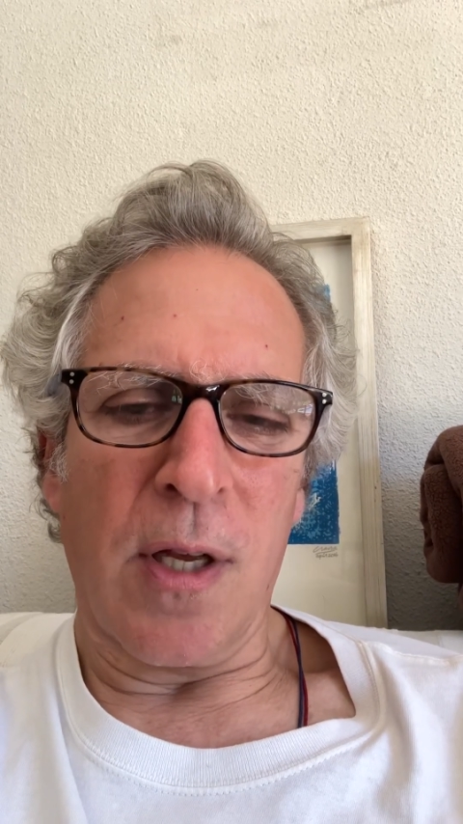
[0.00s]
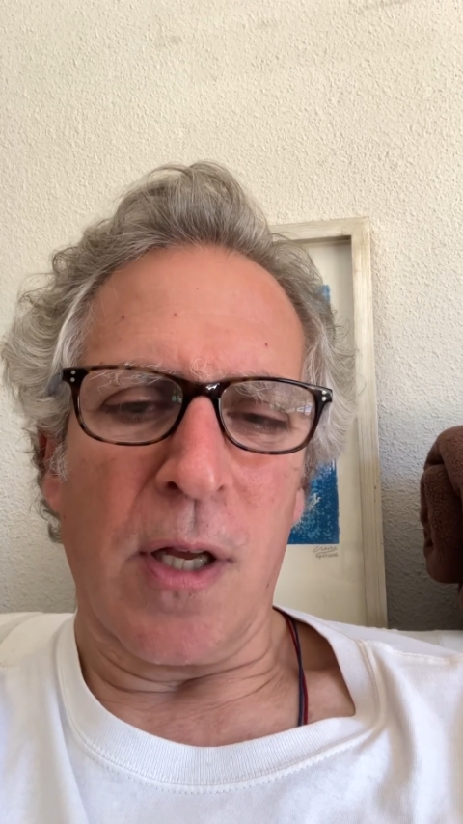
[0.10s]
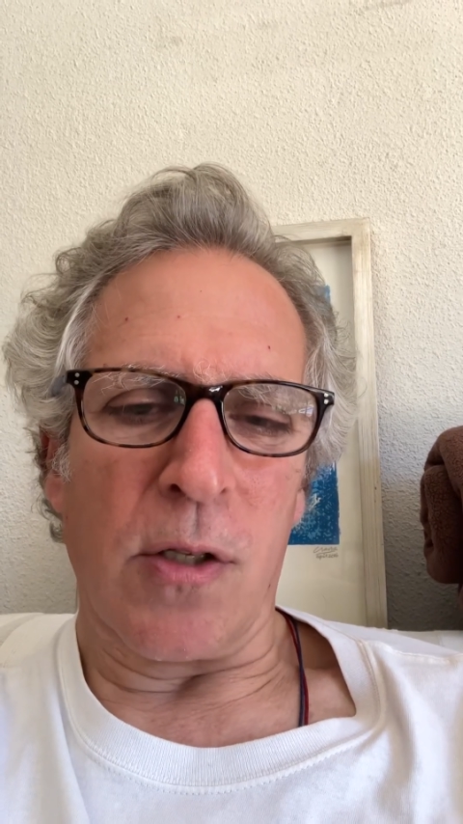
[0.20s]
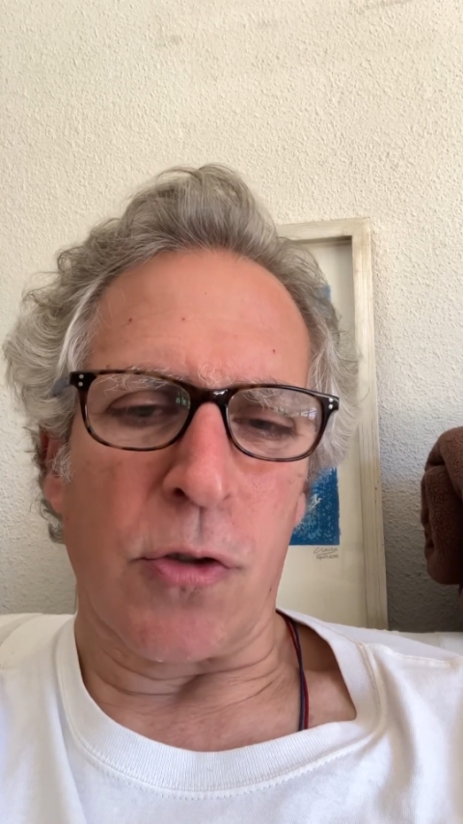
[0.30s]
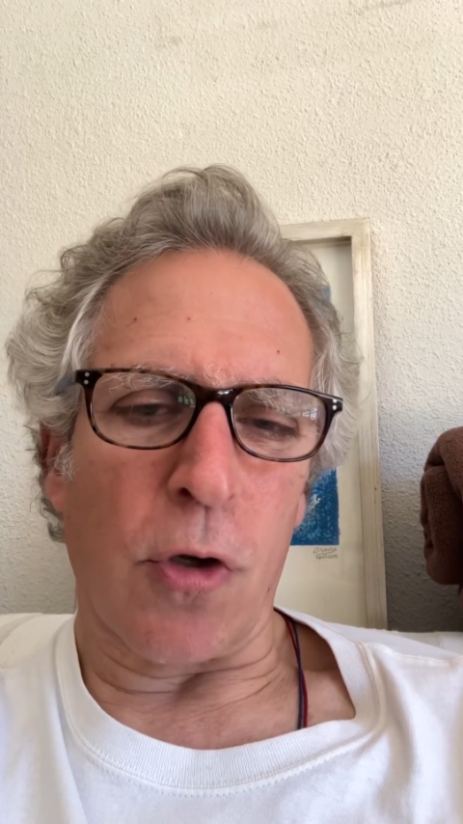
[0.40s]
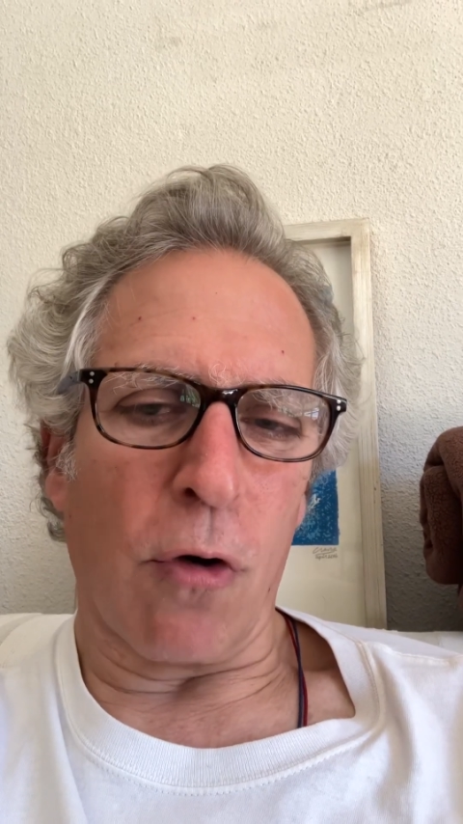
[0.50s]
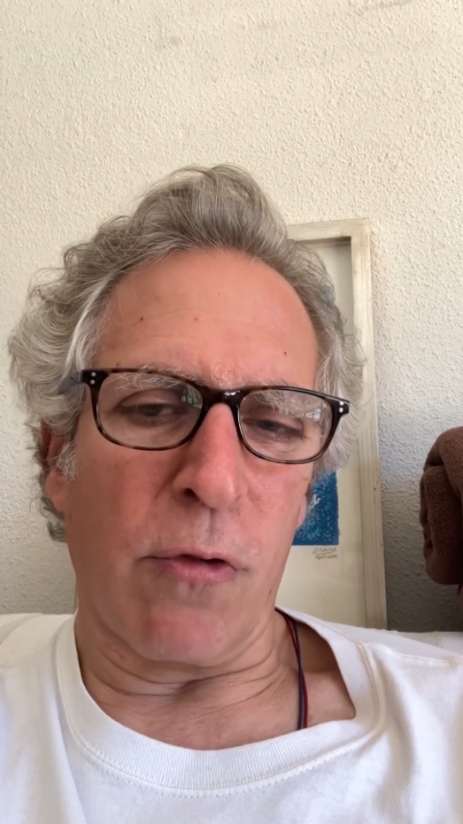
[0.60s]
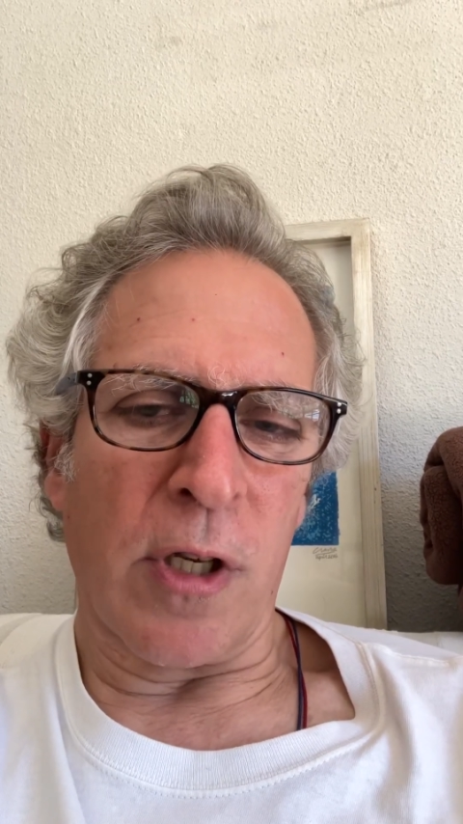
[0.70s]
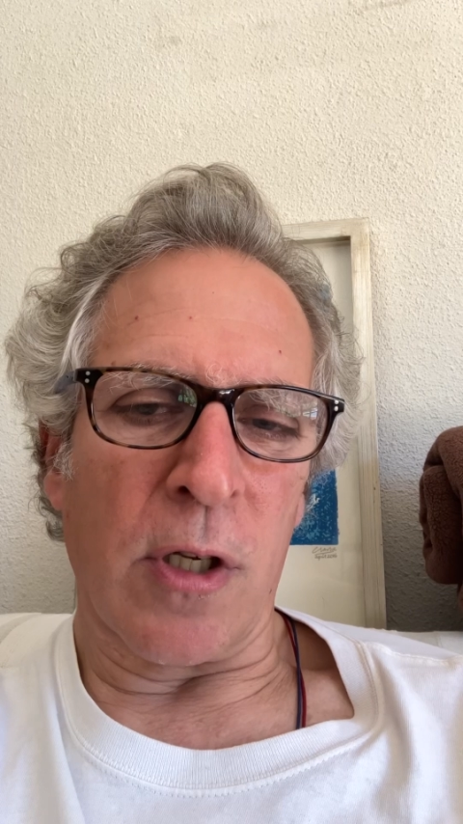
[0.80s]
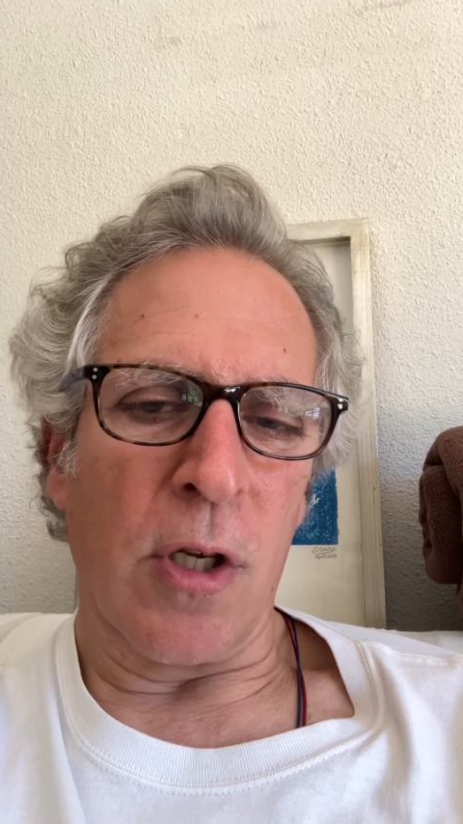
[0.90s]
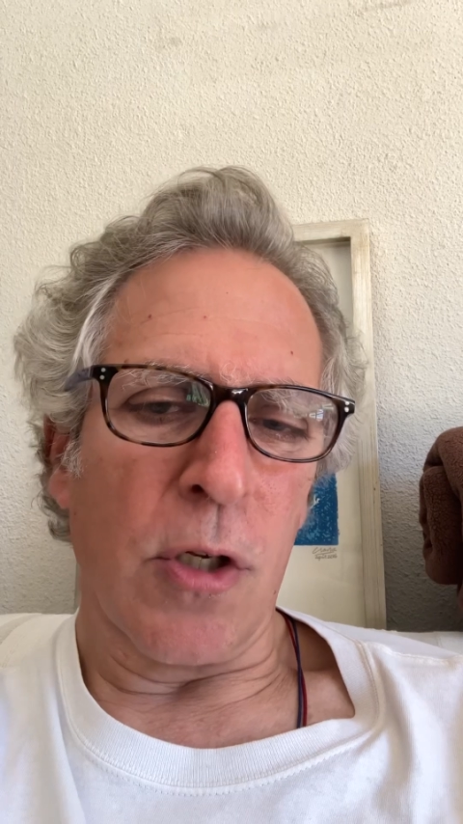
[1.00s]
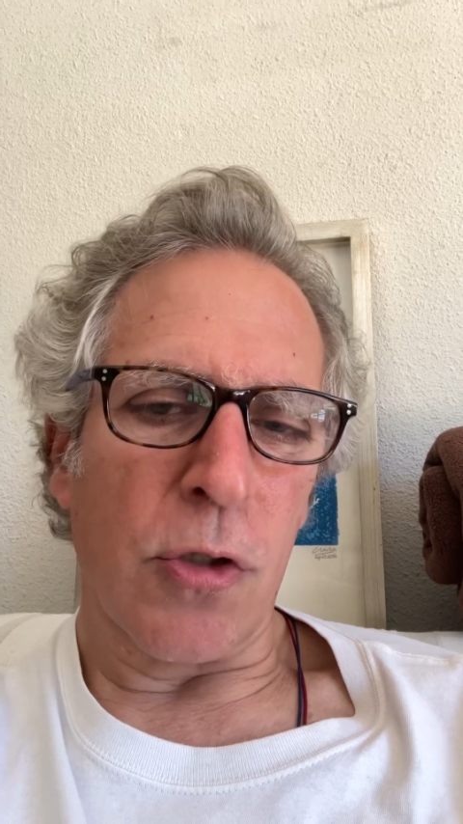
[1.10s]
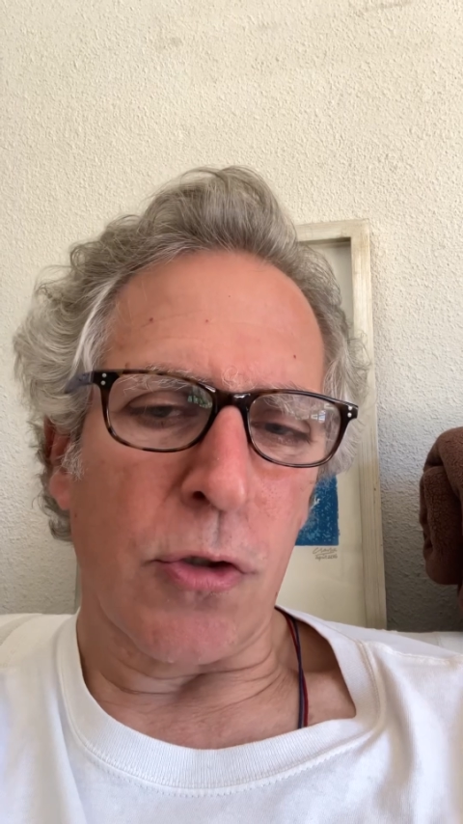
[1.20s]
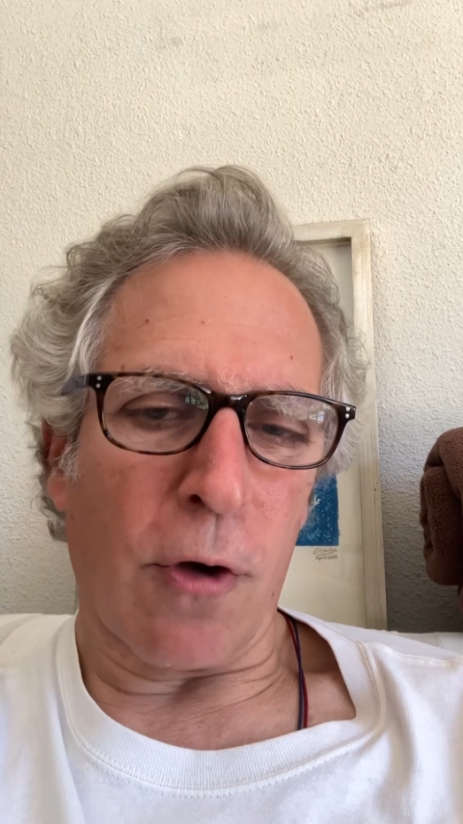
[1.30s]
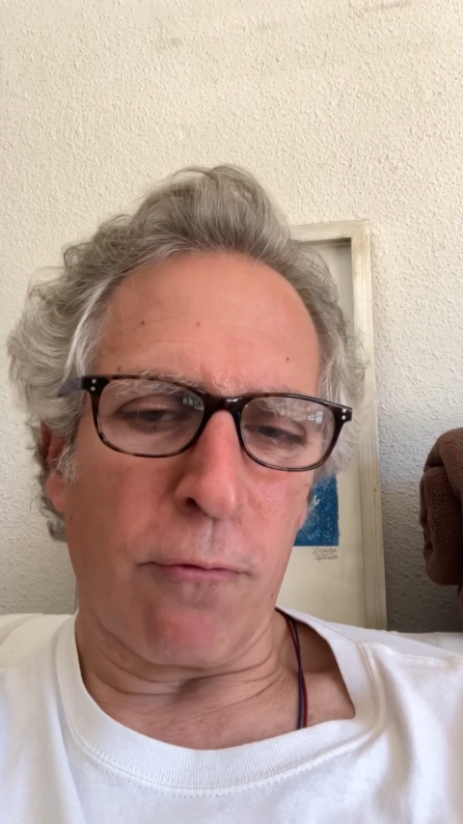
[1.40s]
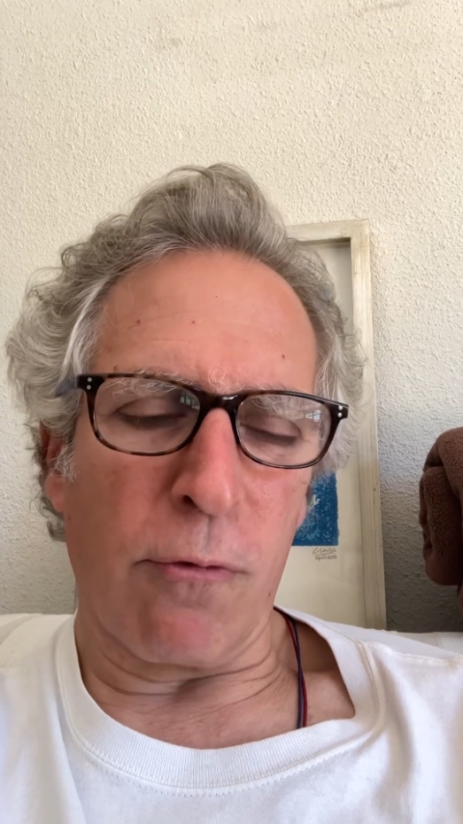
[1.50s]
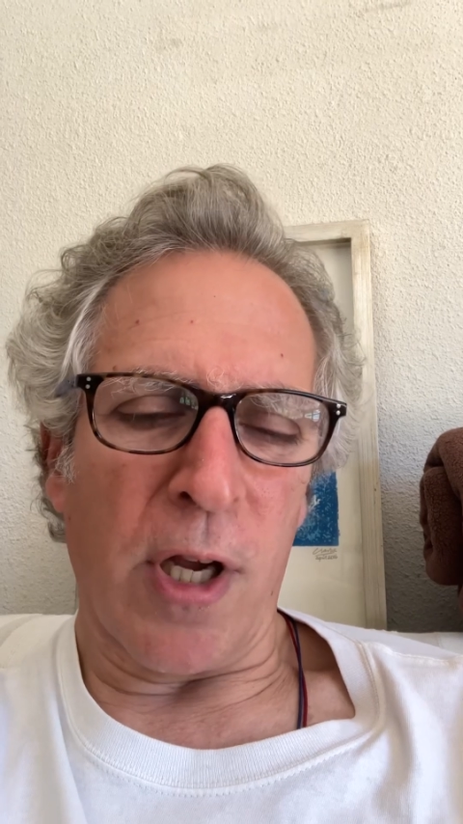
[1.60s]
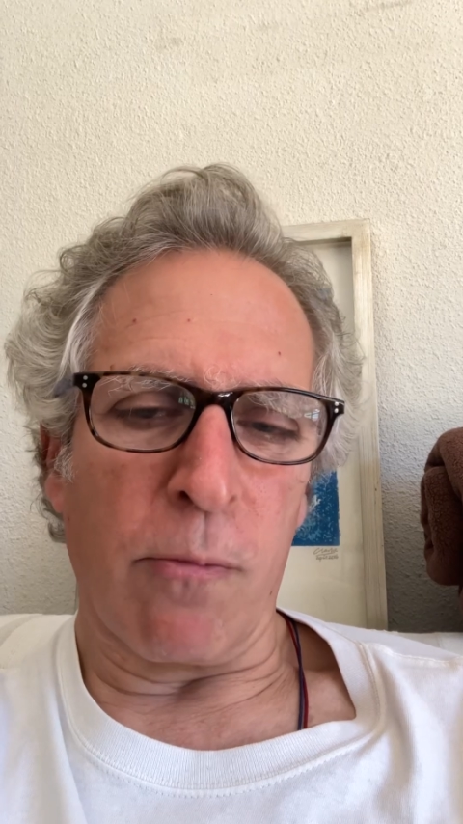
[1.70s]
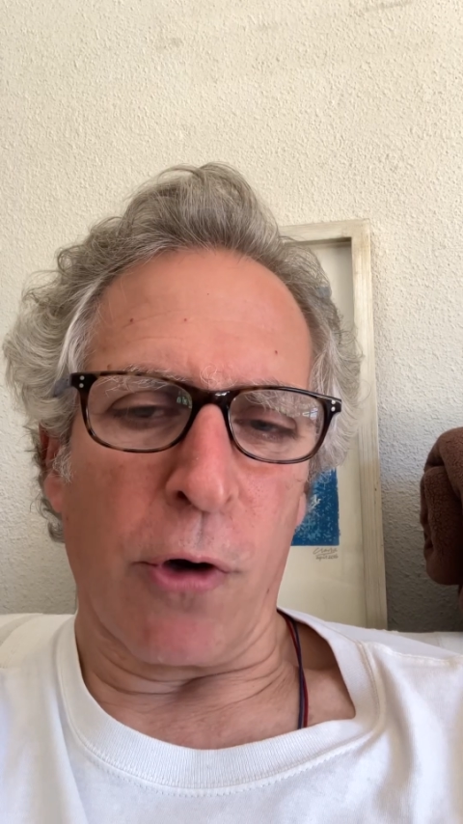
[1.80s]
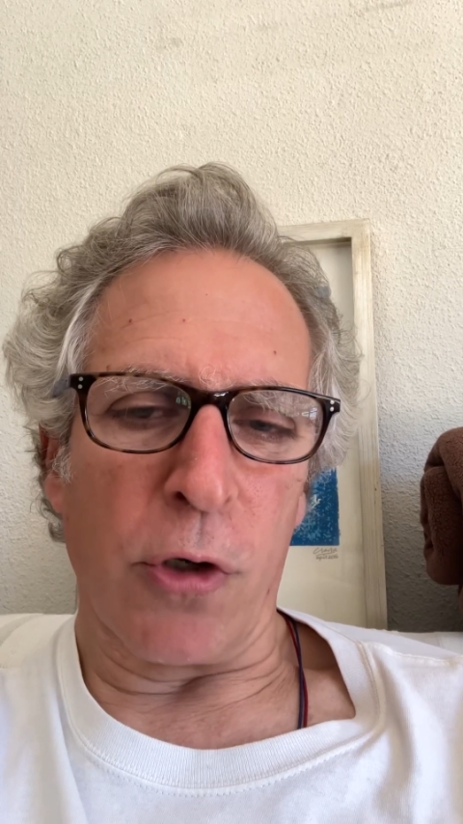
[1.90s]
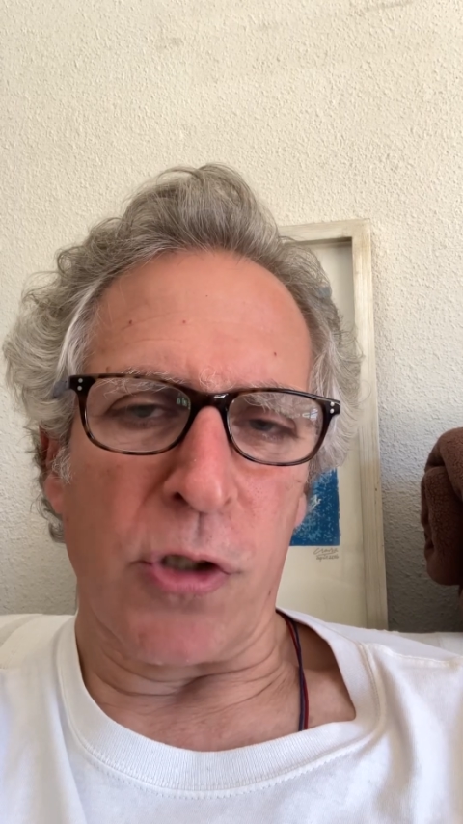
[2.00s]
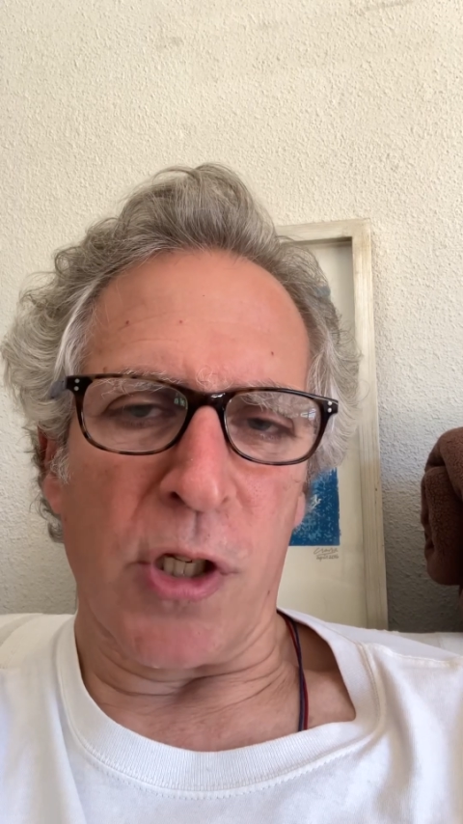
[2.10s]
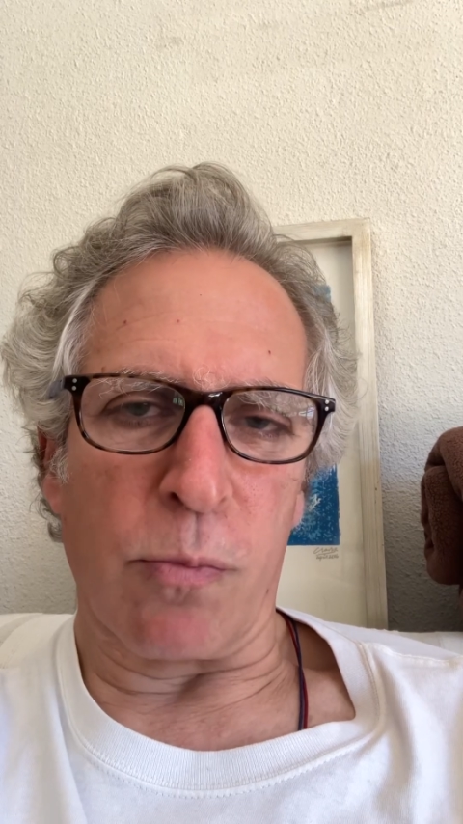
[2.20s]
and solving software and process